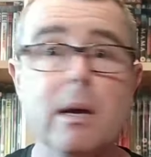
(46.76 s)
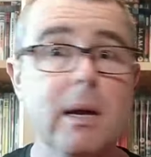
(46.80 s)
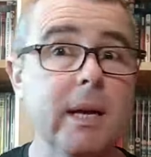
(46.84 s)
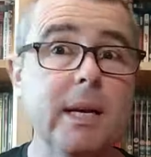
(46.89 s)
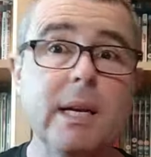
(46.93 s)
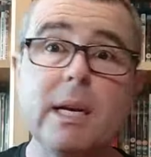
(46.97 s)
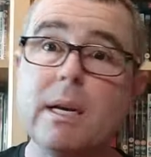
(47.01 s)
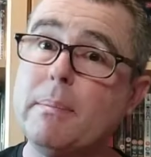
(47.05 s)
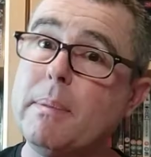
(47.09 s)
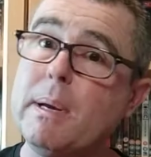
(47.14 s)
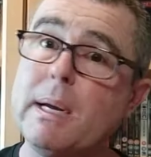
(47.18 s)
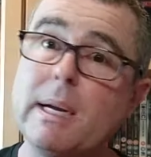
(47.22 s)

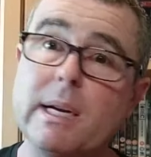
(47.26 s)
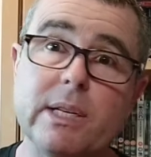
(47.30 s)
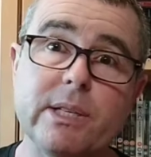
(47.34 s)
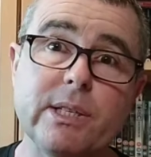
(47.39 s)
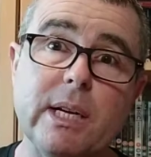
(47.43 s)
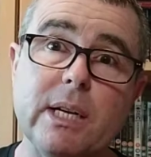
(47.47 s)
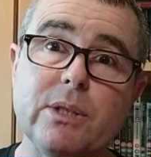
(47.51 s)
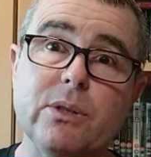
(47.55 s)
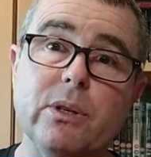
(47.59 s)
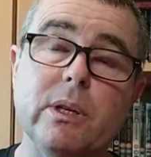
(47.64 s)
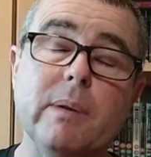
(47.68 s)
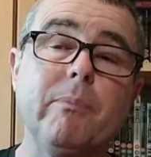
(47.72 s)
and eBay,
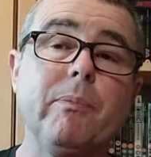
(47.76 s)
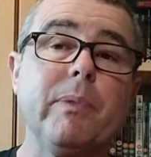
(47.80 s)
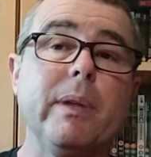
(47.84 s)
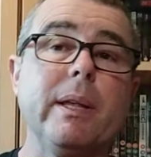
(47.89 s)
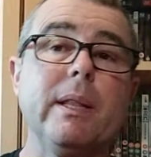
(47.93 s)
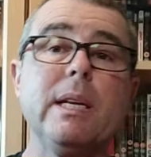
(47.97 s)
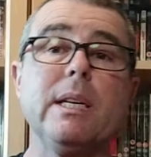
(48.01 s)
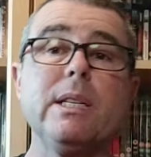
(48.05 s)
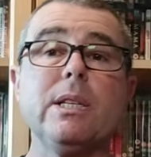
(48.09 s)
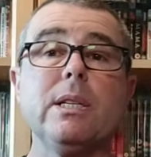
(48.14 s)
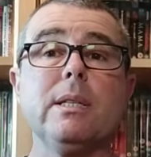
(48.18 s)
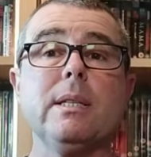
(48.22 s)
etc.
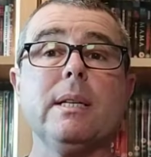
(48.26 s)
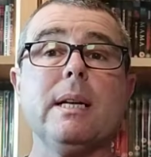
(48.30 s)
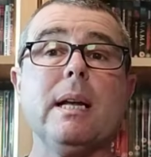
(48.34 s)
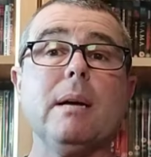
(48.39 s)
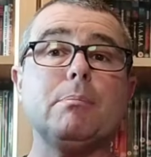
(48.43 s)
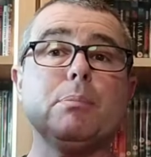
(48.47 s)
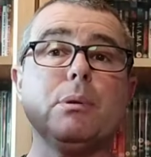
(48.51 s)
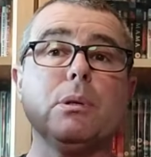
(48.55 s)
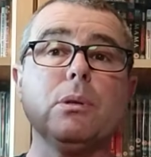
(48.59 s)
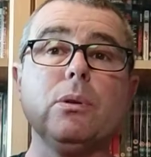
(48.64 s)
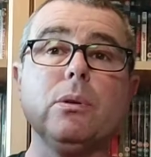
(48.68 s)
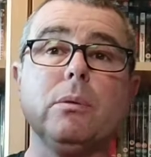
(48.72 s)
And this is an
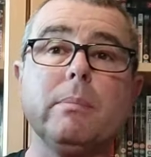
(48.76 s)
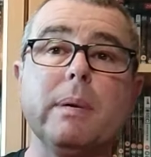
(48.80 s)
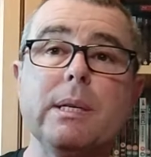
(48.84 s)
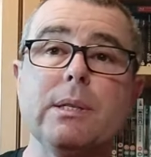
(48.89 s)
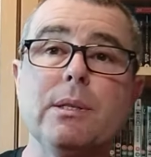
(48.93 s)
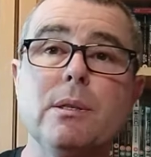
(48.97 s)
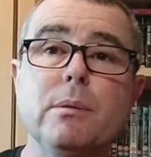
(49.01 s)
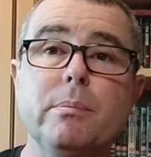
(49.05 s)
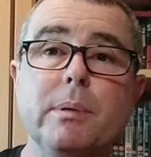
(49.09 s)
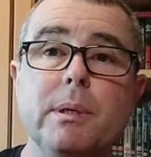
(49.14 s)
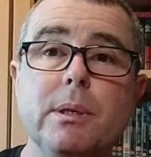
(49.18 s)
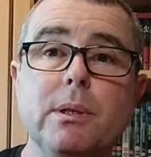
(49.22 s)
absolute
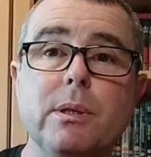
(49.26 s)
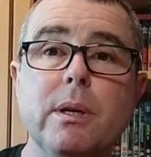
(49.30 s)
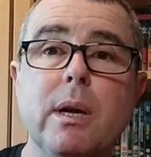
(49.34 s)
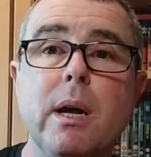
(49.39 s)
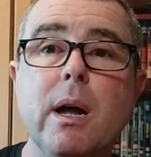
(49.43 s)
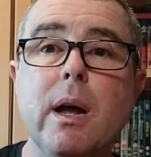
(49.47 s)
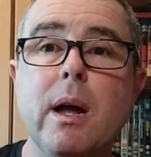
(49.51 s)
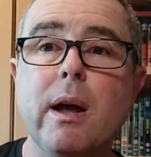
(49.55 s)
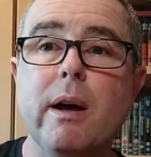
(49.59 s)
masterpiece.